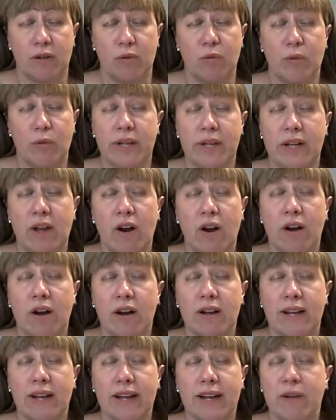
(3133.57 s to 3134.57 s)
we
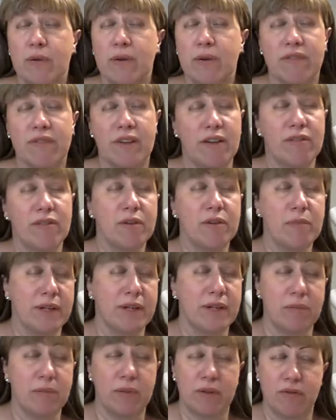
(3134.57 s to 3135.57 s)
are like we've never
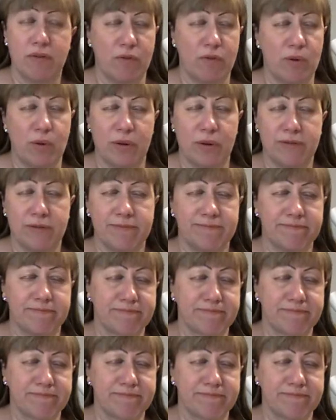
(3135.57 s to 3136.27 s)
been before.